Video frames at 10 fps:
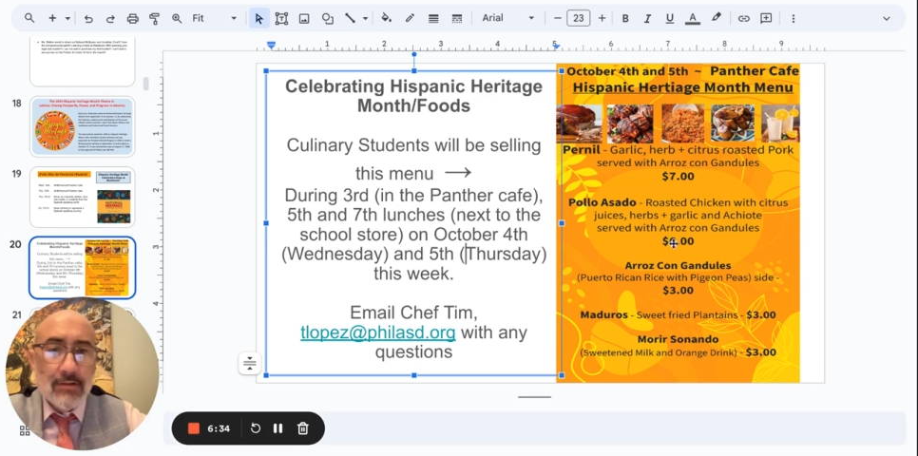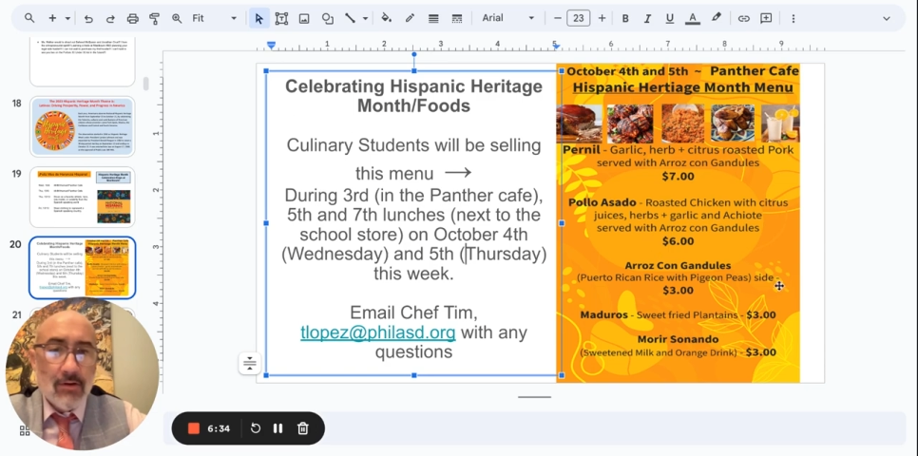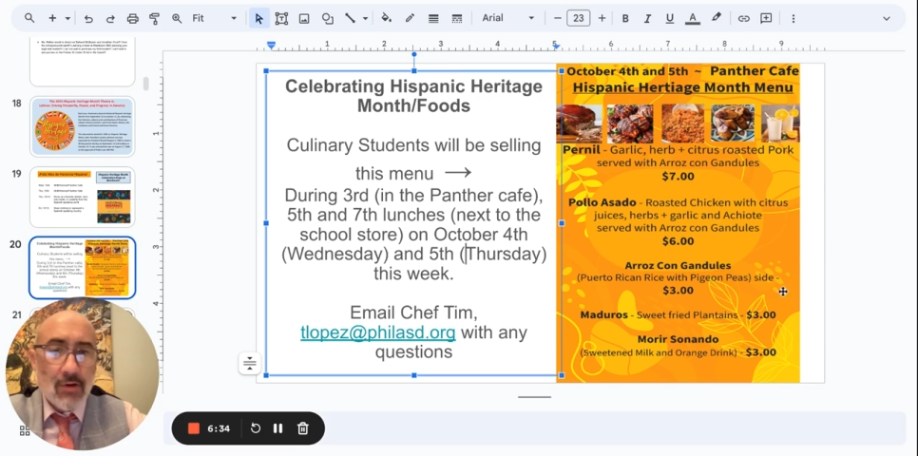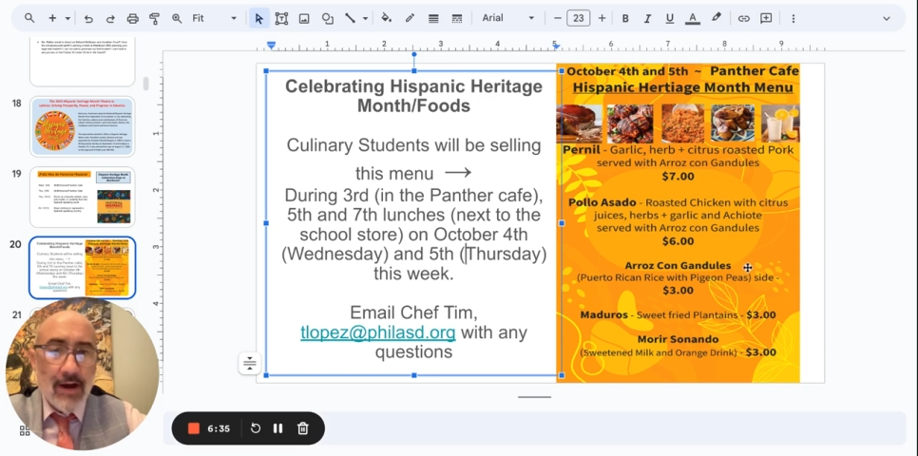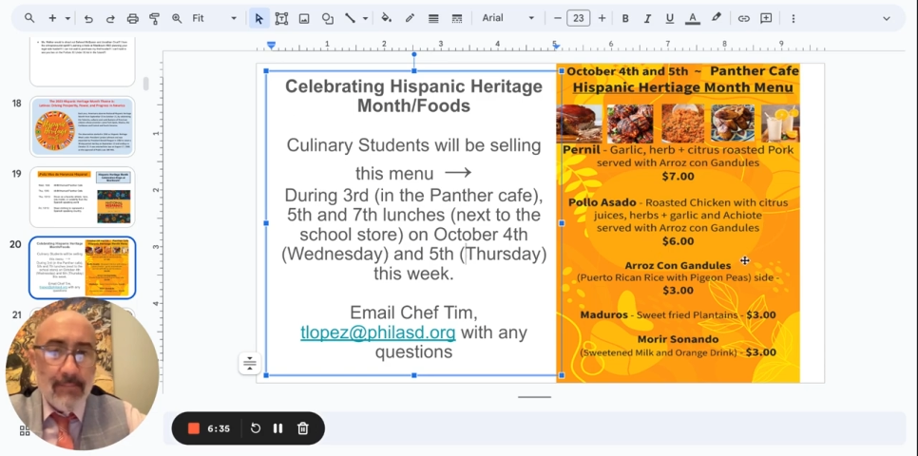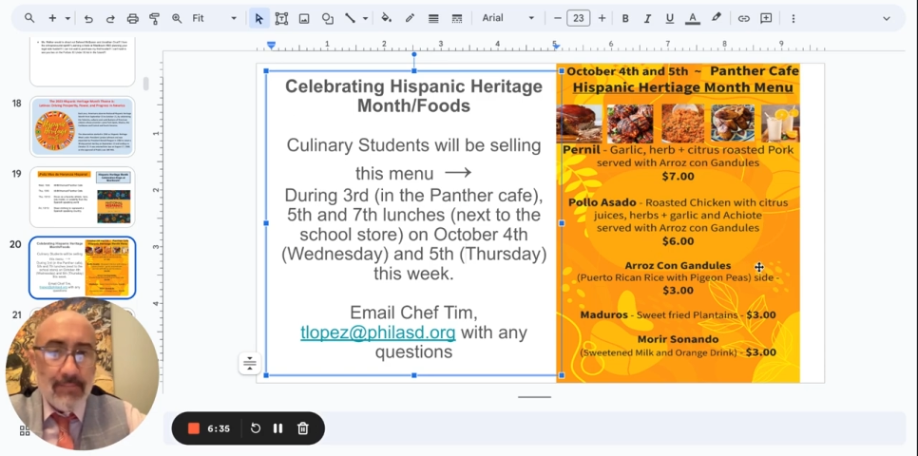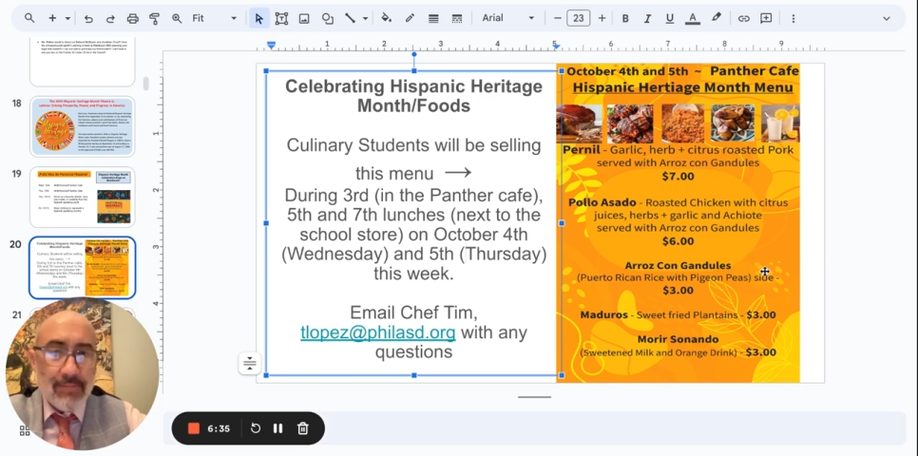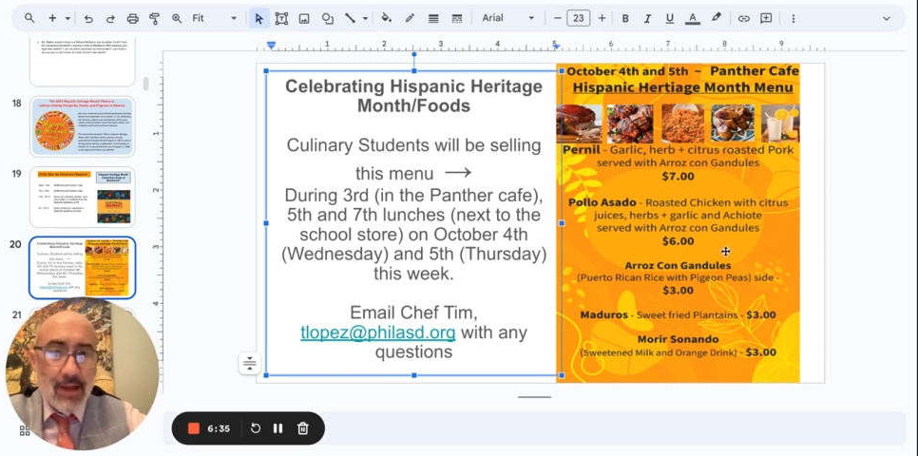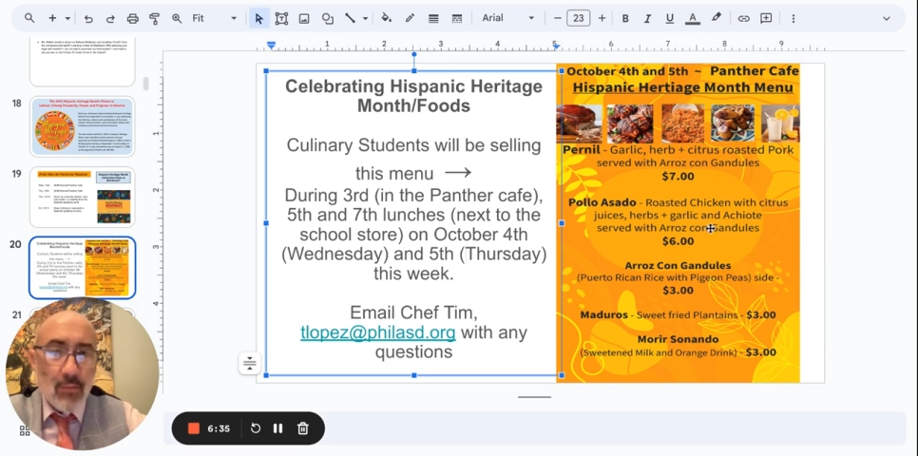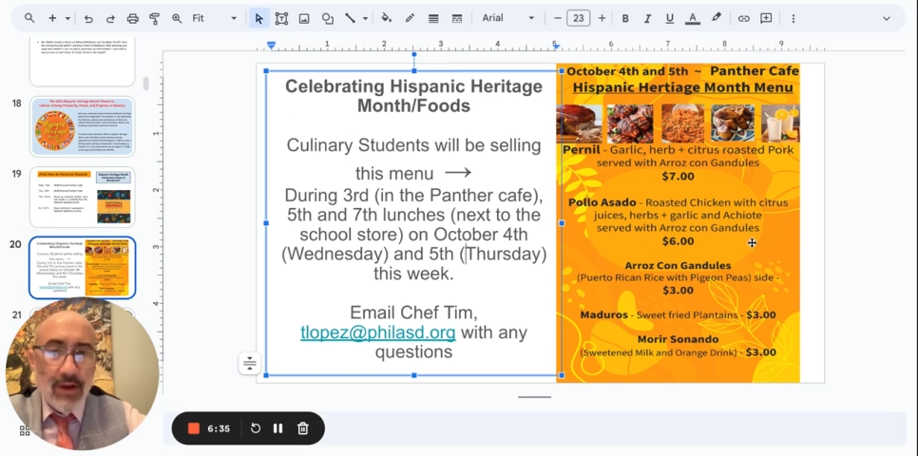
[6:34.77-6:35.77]

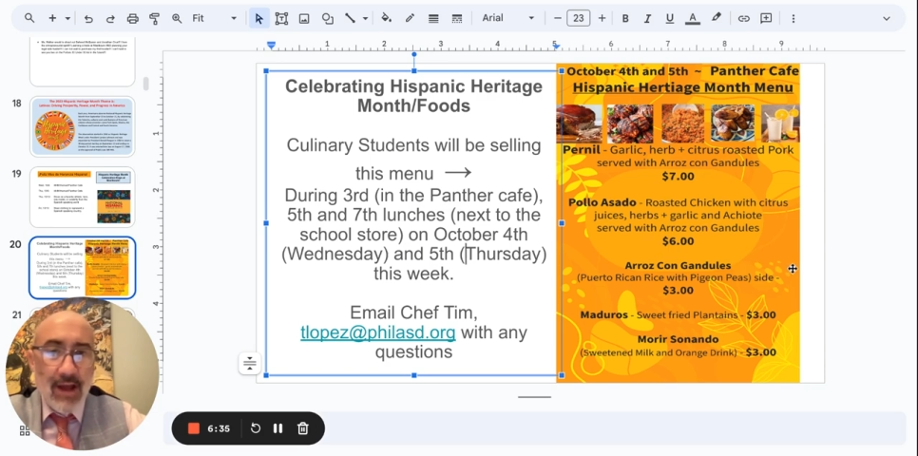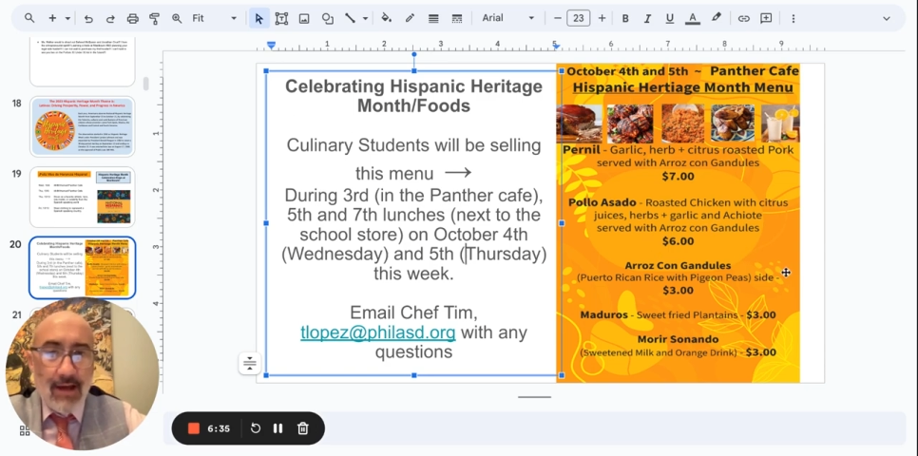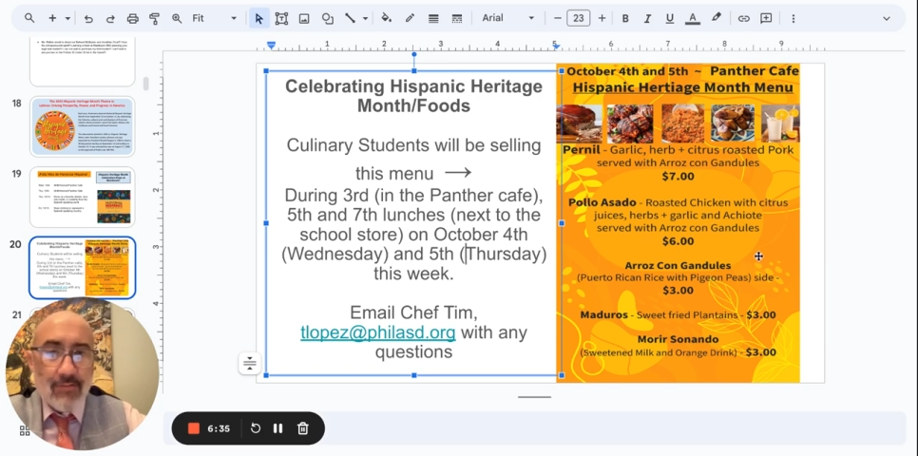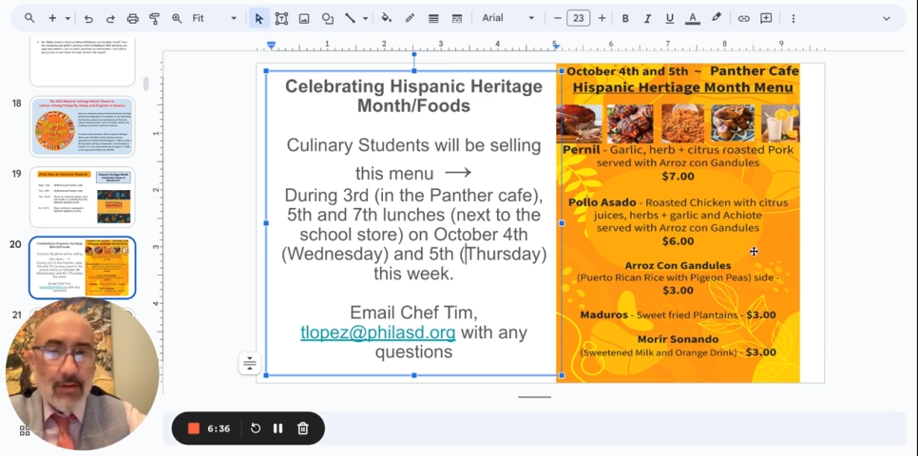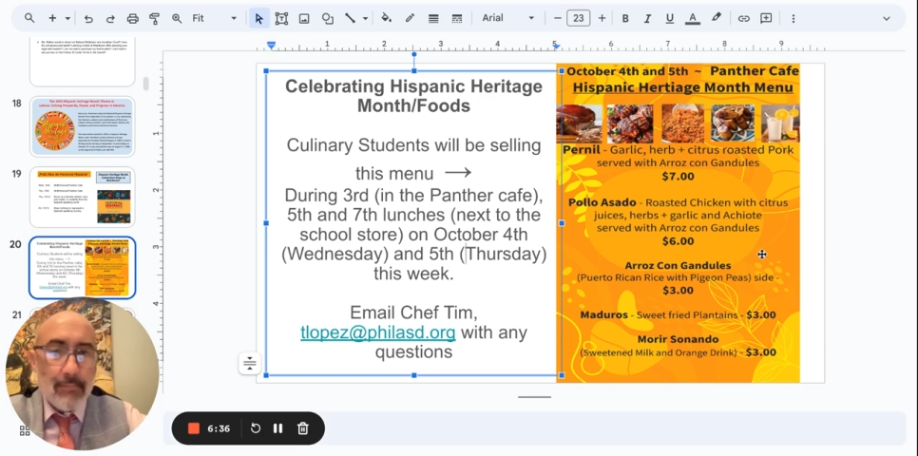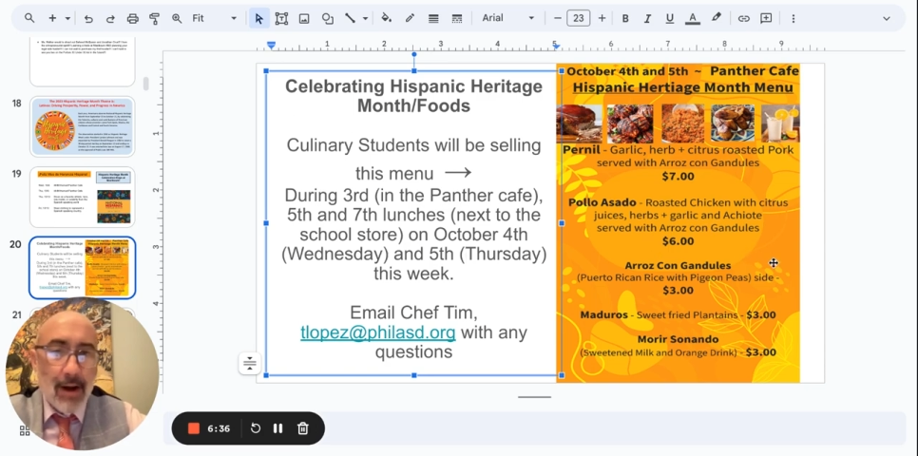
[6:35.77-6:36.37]
Great. Then we have